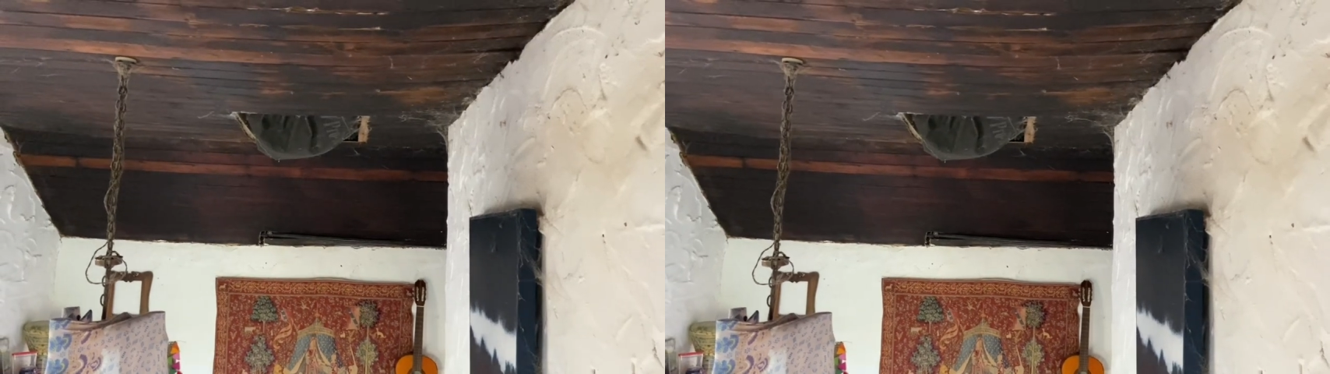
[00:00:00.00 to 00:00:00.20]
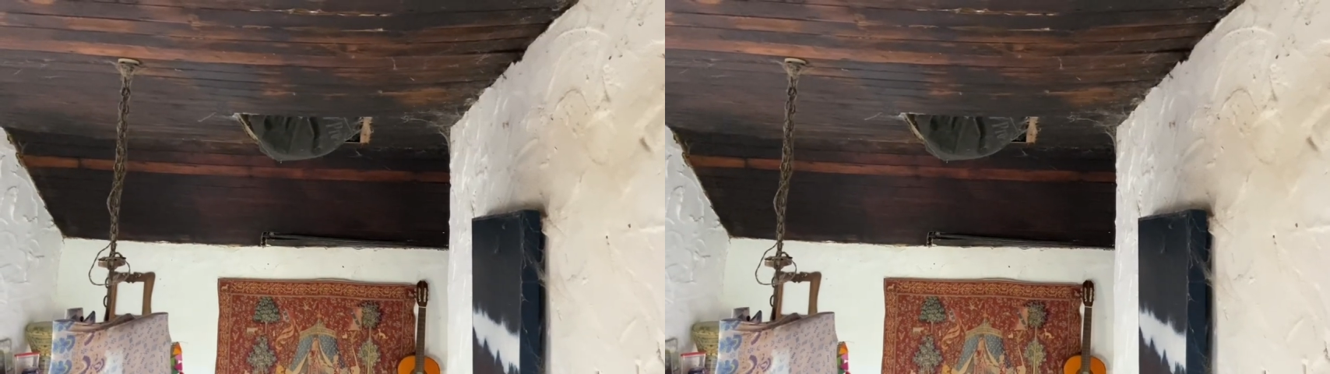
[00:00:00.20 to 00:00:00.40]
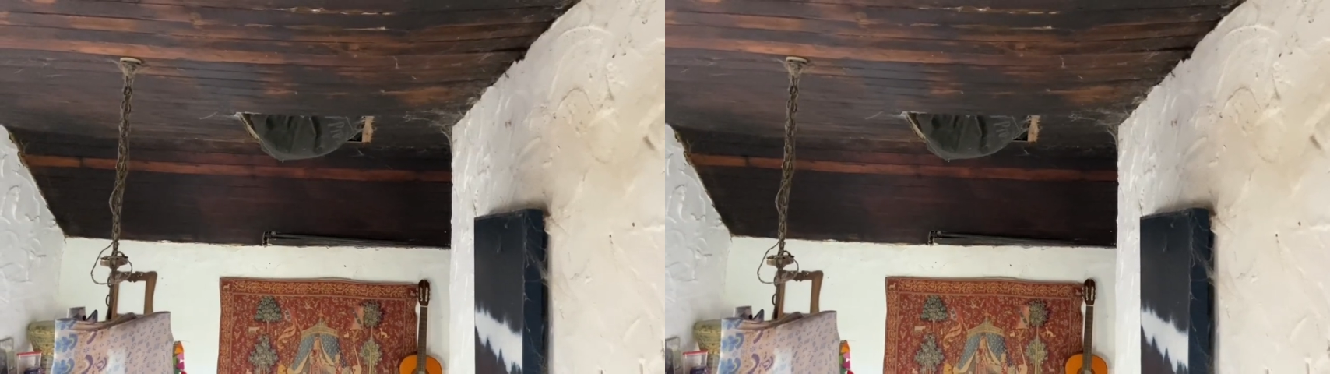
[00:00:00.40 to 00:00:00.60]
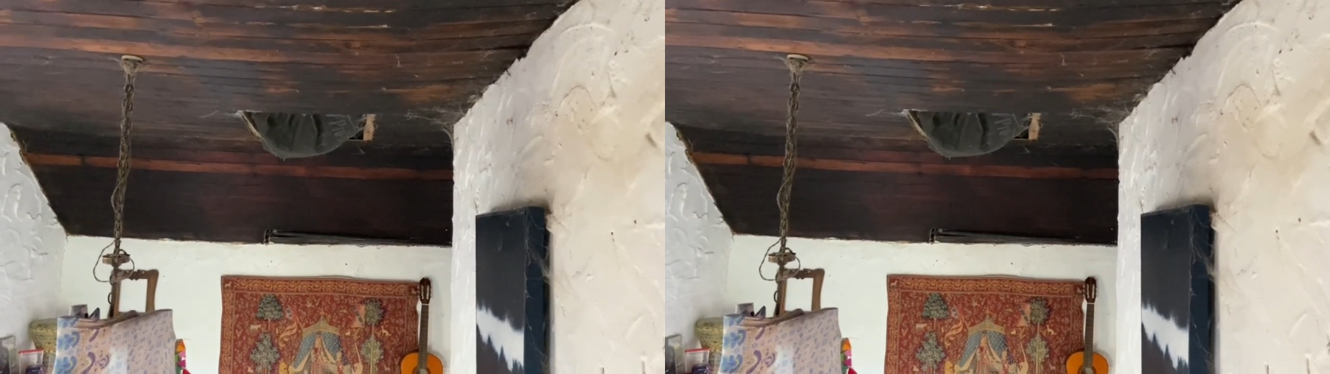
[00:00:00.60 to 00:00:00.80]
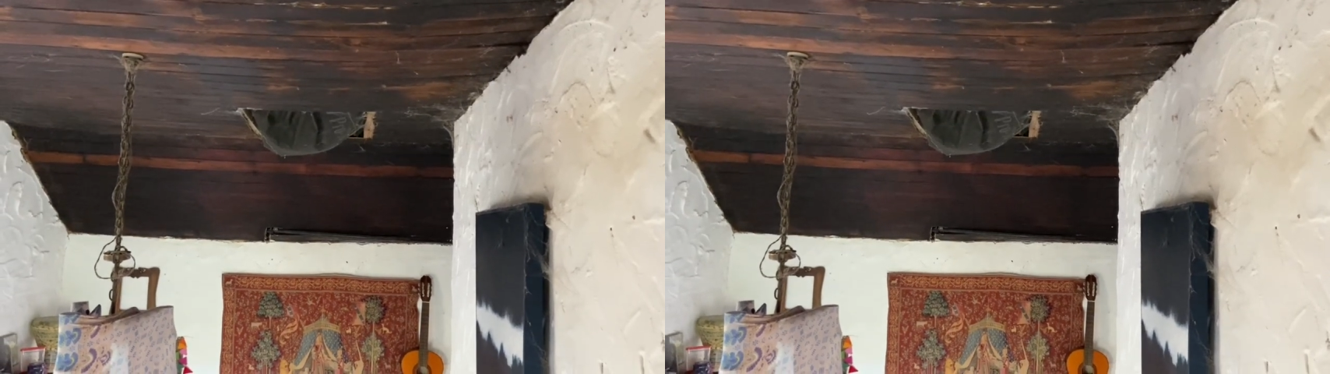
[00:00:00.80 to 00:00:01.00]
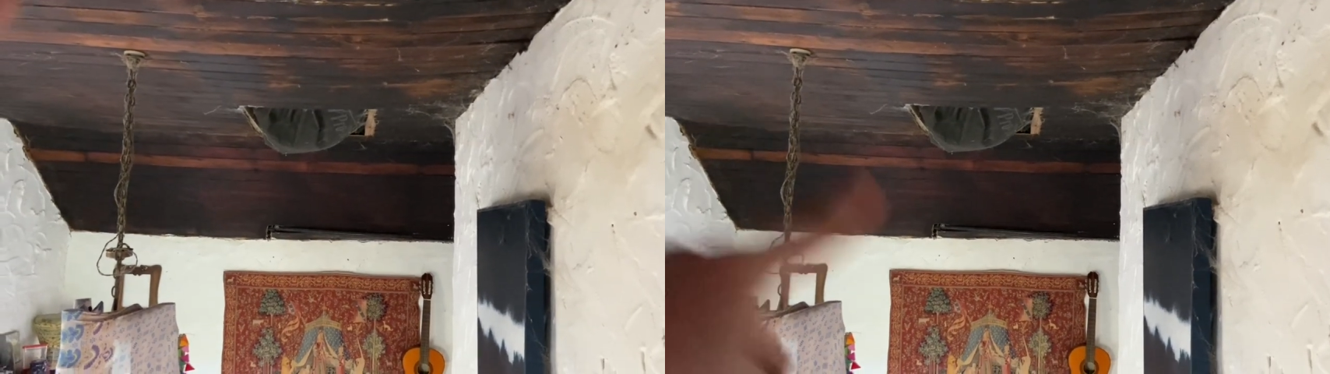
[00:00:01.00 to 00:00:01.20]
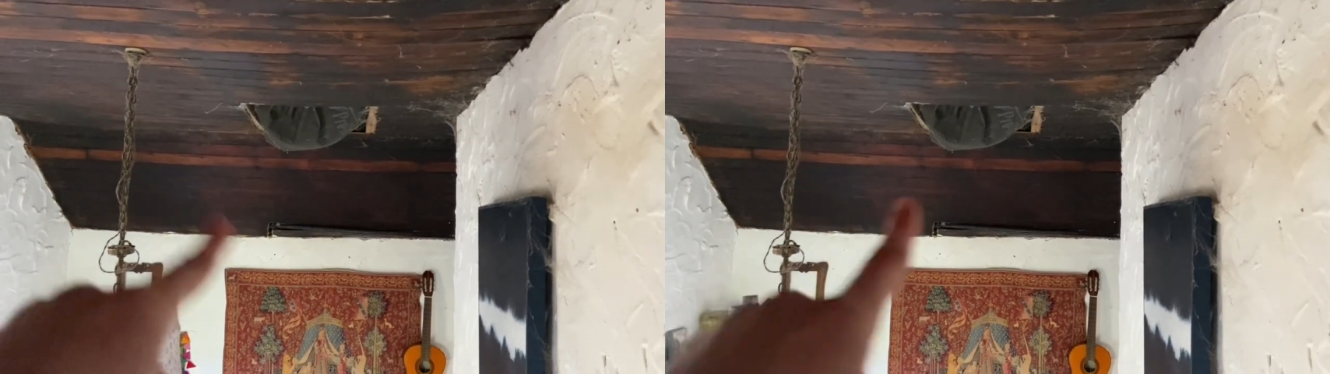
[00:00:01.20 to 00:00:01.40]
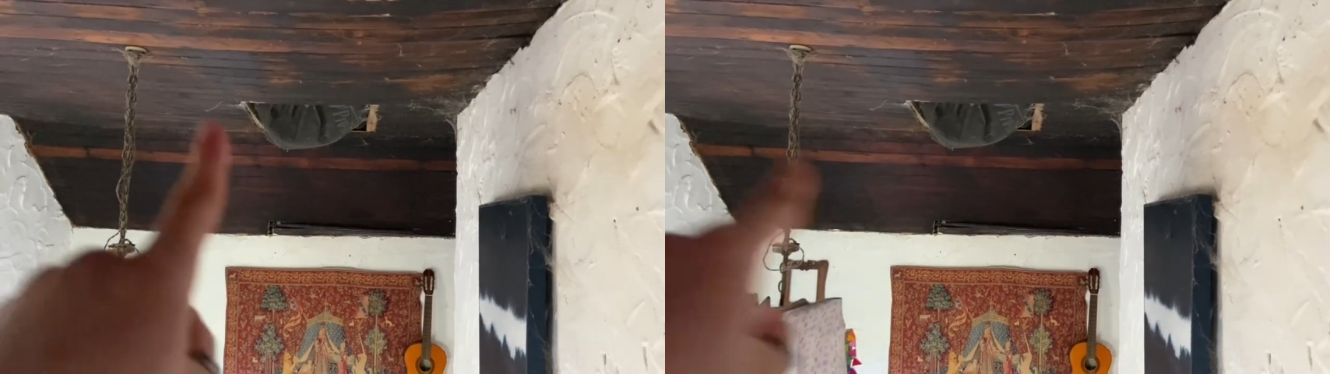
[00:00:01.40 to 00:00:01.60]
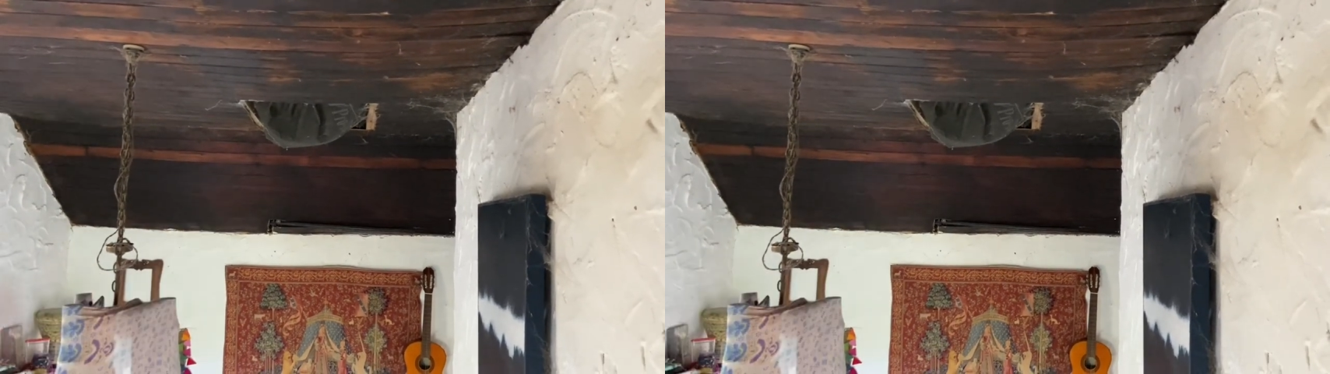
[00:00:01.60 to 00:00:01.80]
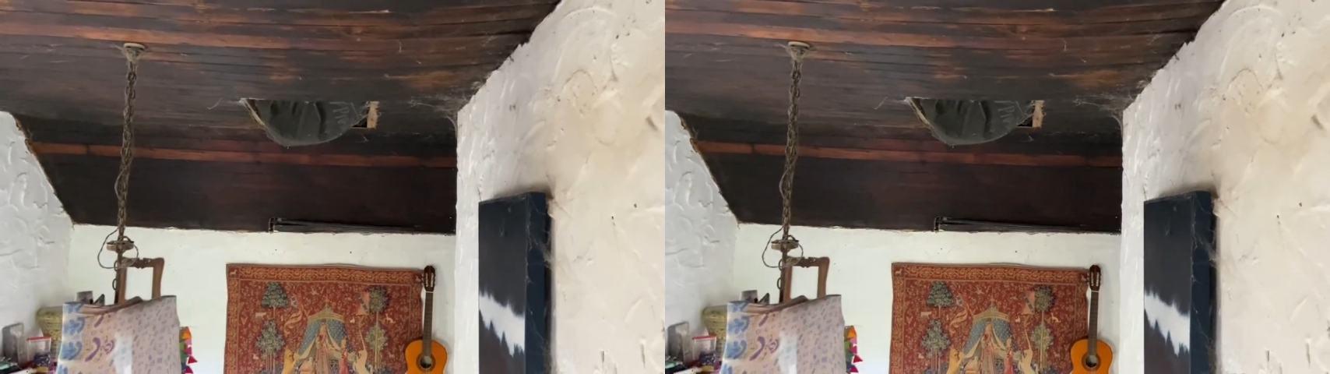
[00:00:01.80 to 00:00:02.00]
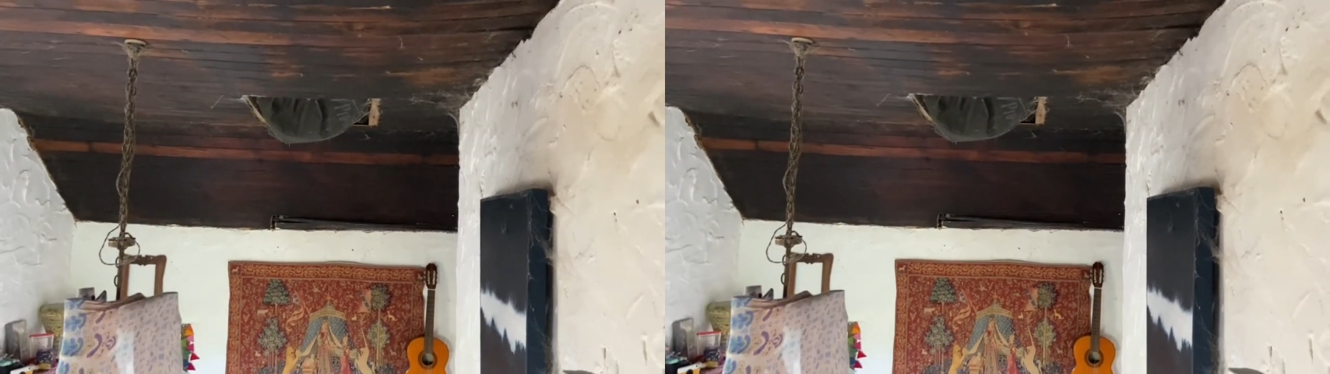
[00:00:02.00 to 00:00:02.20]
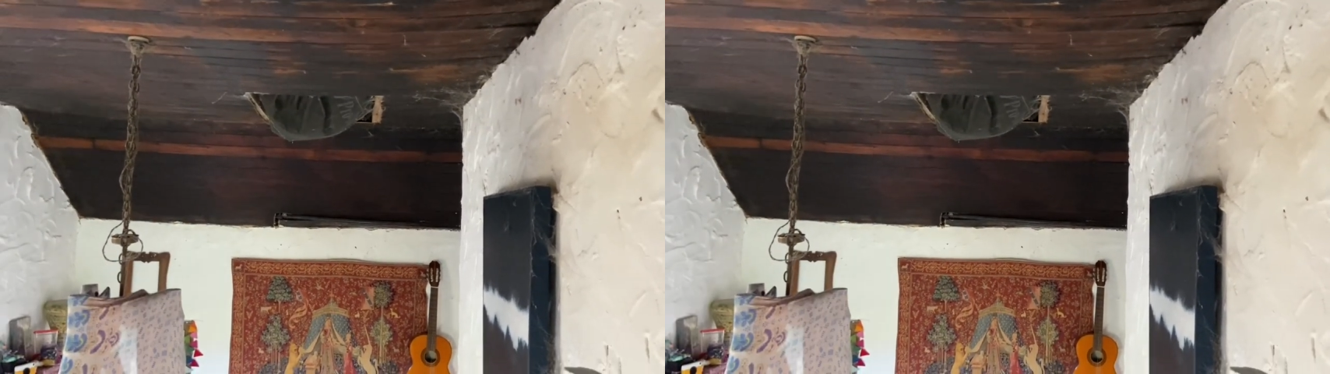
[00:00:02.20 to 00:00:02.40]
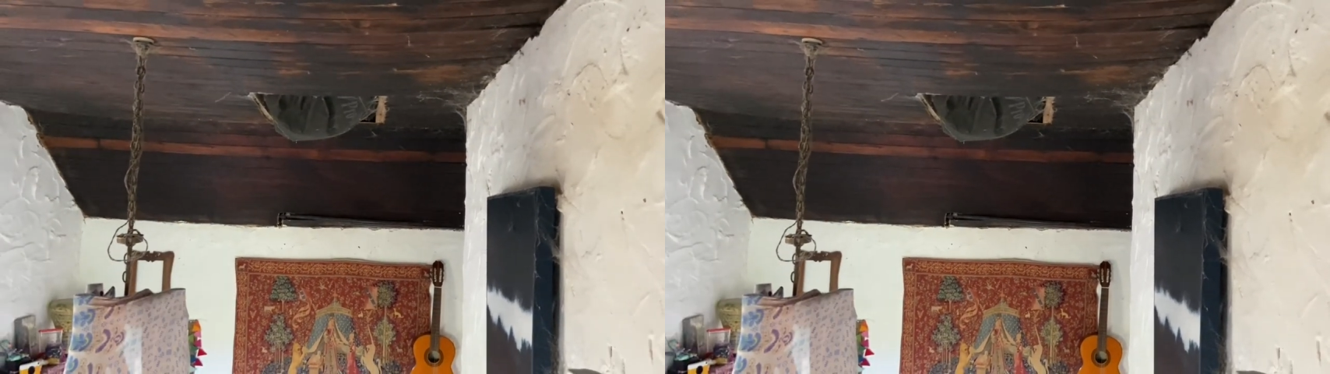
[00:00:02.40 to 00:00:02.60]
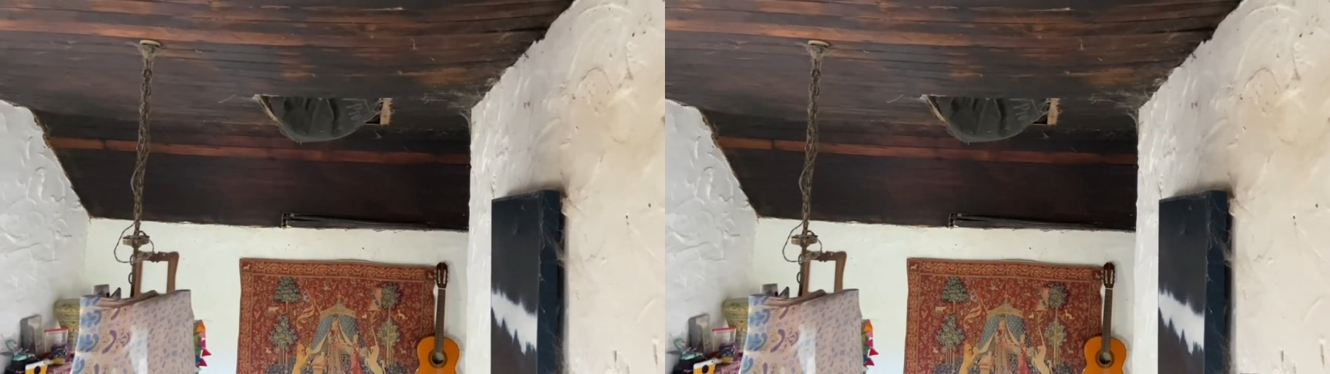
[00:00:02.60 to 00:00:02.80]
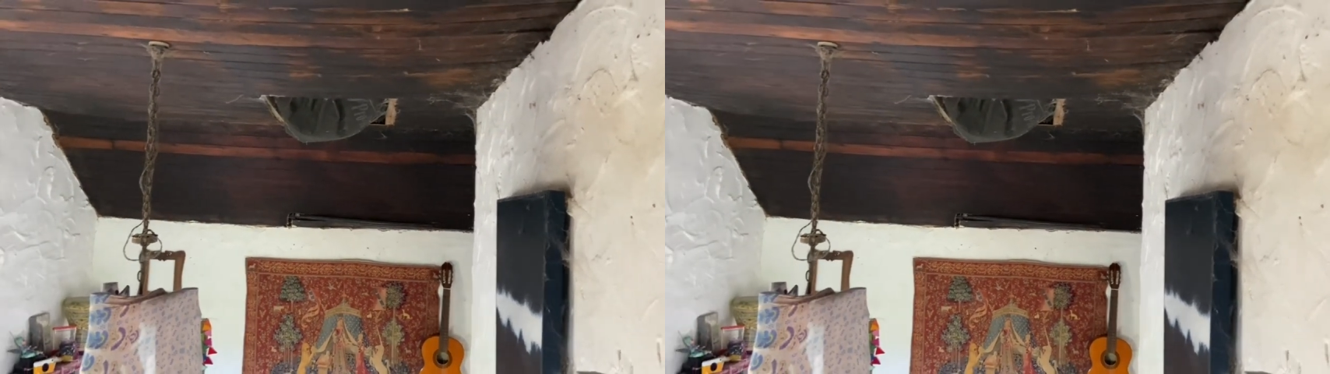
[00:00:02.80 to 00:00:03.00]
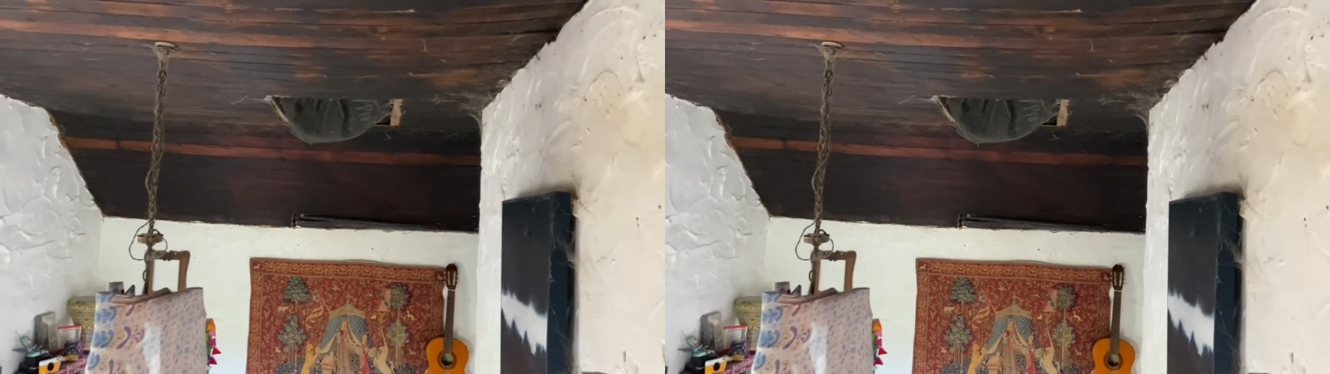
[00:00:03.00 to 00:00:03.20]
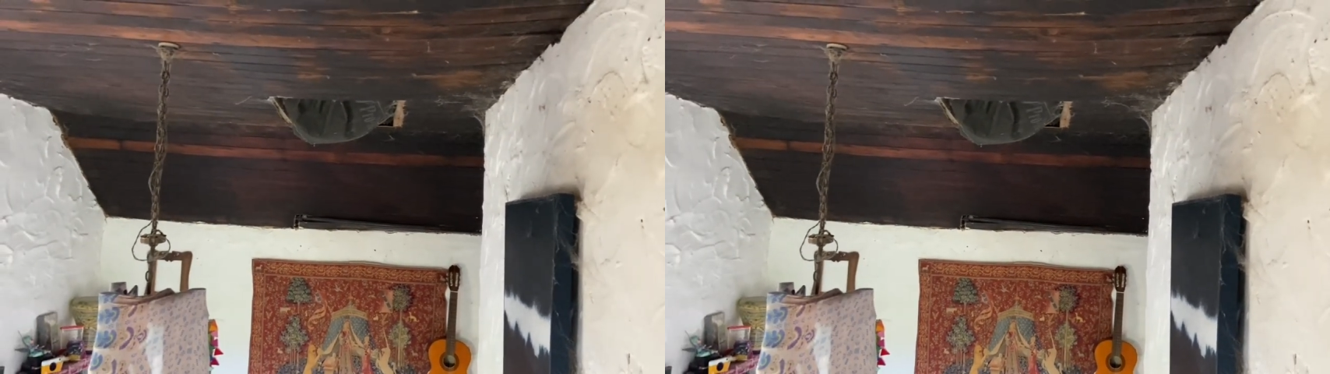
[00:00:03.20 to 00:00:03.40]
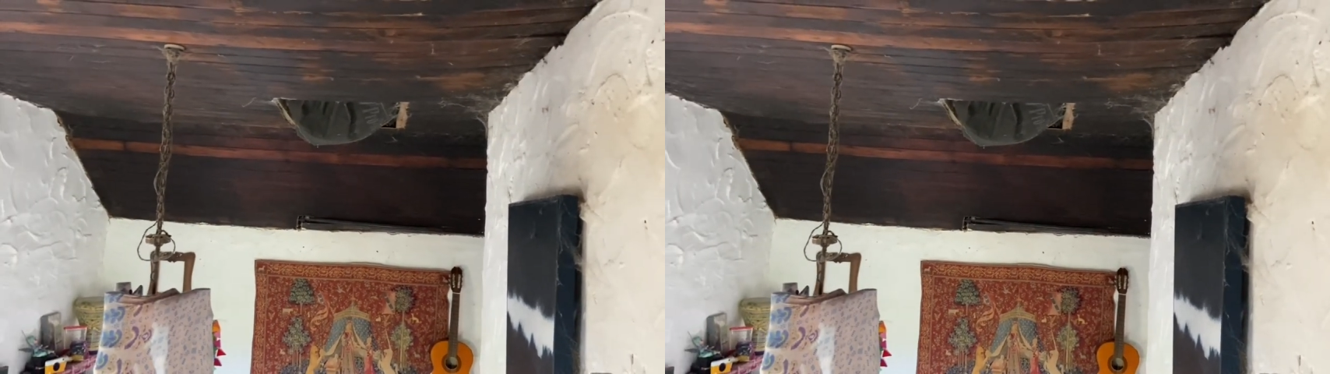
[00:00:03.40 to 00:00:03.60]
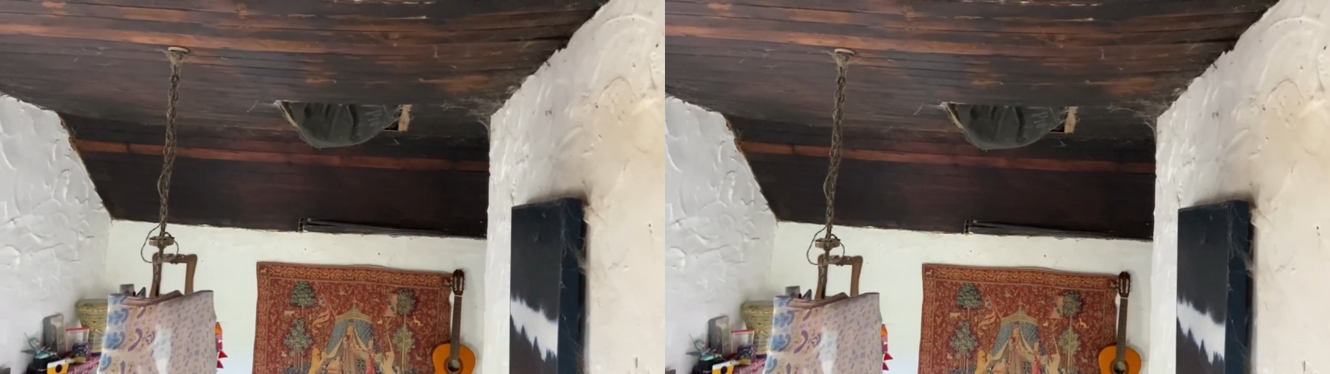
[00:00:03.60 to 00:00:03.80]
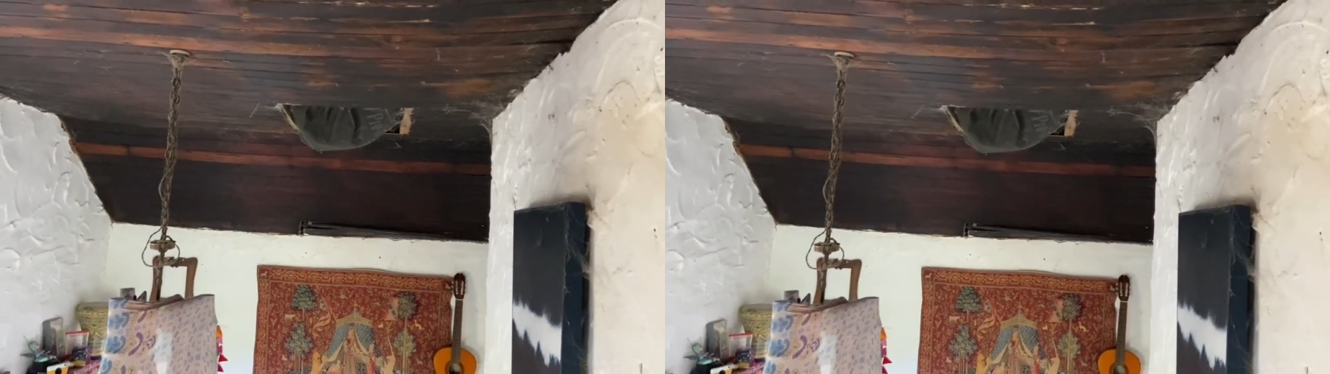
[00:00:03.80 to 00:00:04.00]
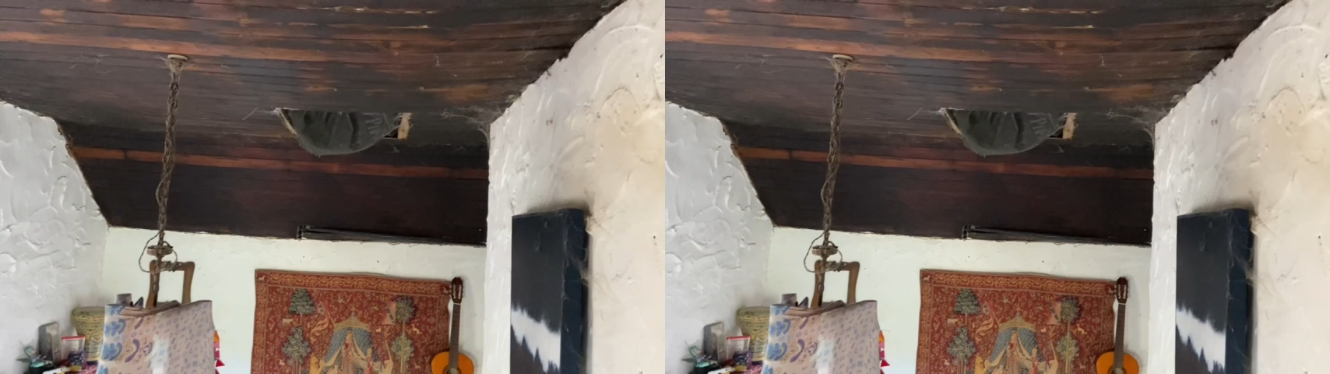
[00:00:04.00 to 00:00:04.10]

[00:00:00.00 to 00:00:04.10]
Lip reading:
[unreadable: no face in view]